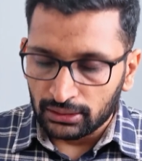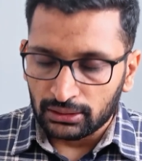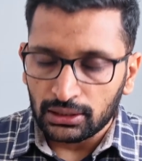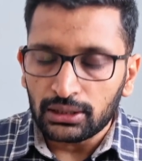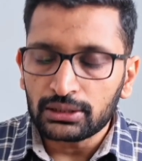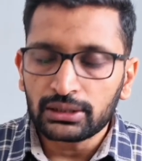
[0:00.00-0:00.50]

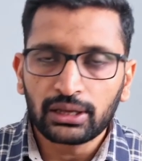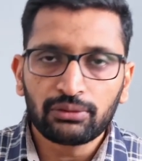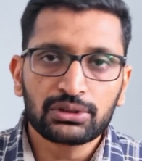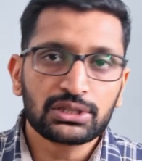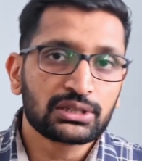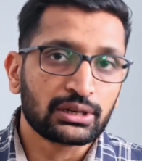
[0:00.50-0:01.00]
Third thing,
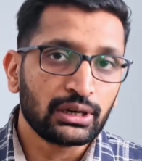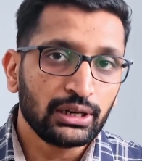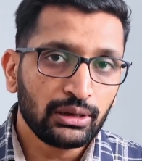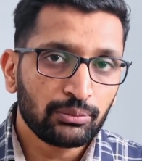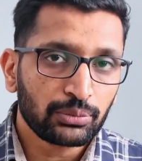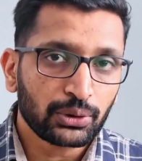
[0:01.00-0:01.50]
which is
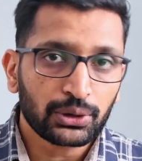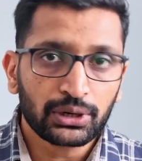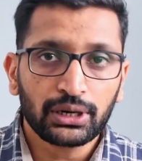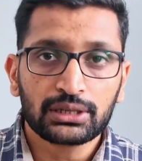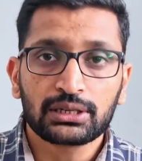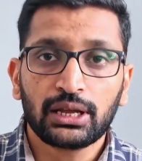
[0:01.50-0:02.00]
really
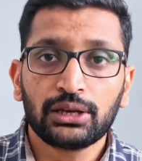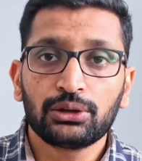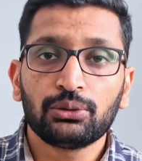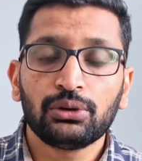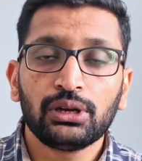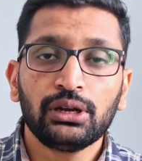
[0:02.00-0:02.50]
important, is
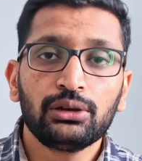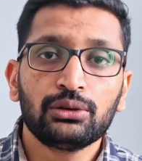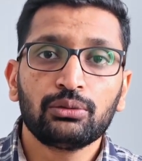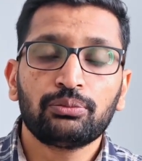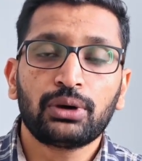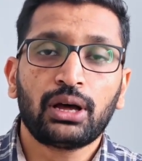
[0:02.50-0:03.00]
you need
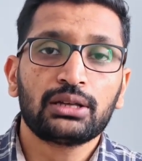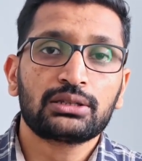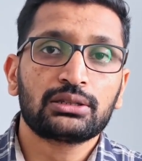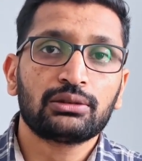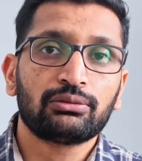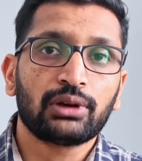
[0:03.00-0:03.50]
to pass
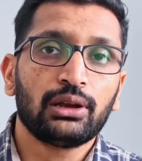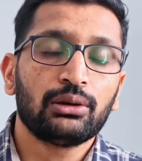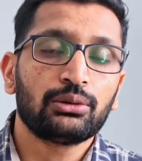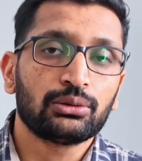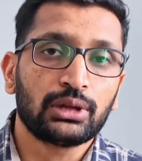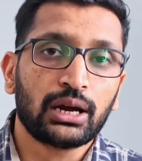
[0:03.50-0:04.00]
the
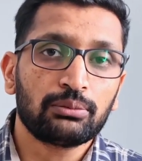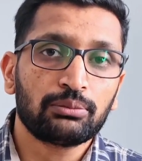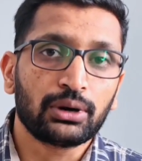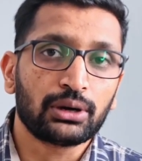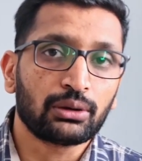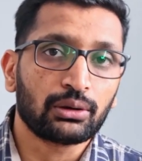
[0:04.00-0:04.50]
value to that
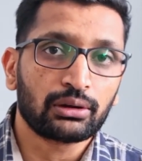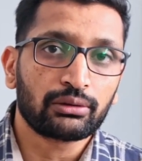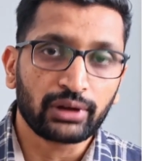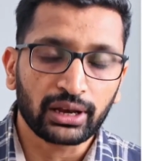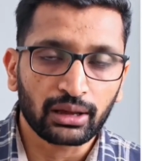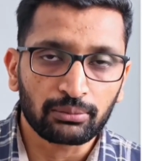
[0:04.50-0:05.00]
particular
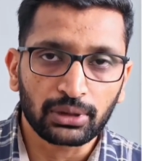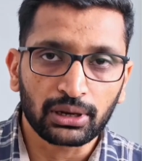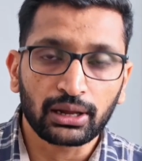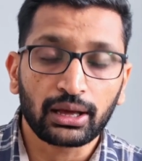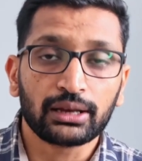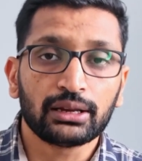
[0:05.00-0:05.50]

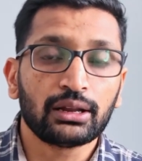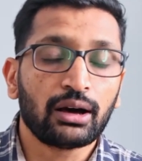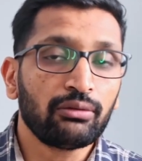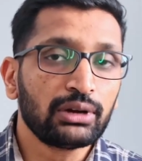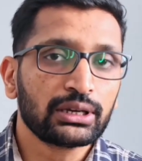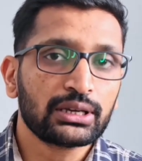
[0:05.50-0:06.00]
variable. And in
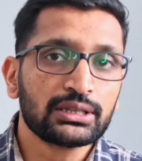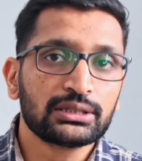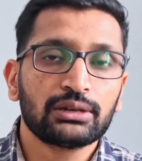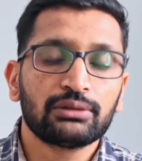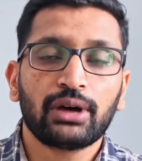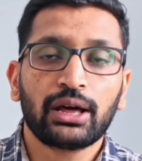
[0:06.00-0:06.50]
our case,
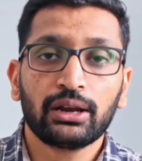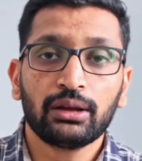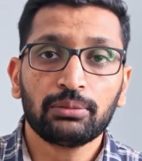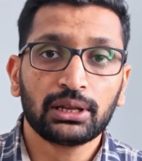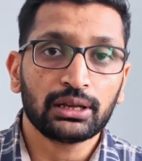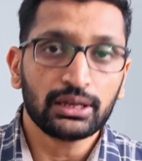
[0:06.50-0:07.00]
the
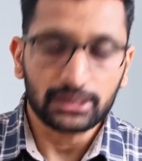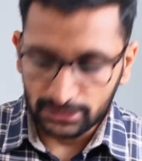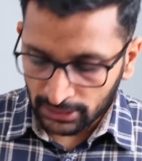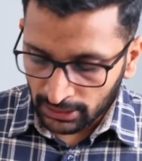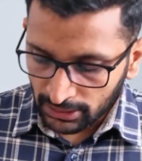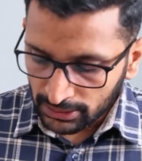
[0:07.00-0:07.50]
variable
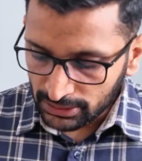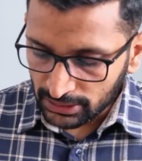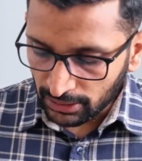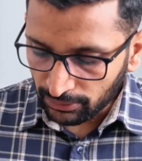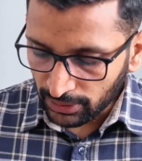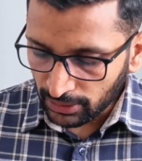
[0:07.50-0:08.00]
is
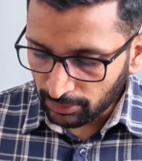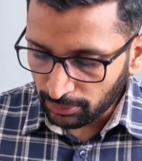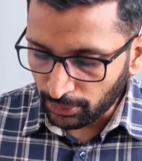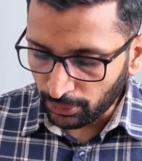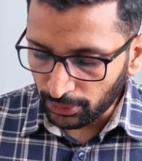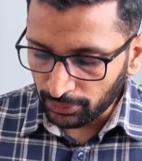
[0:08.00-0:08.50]
server
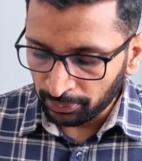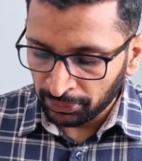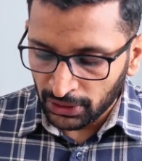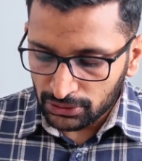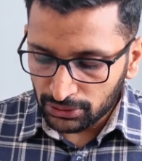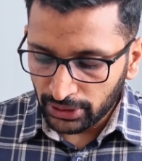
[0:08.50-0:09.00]
port.
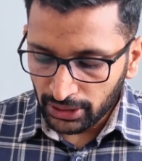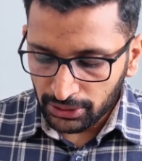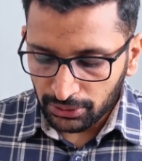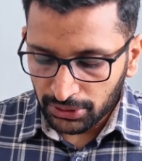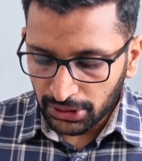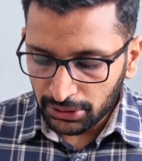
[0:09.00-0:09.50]
So here
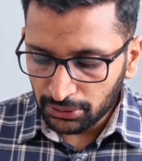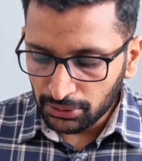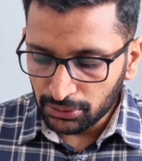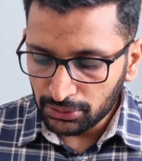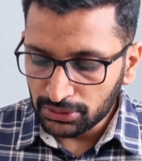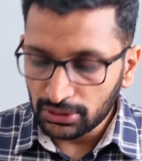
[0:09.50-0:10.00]
you need to
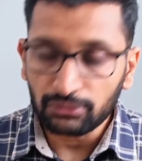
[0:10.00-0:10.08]
use the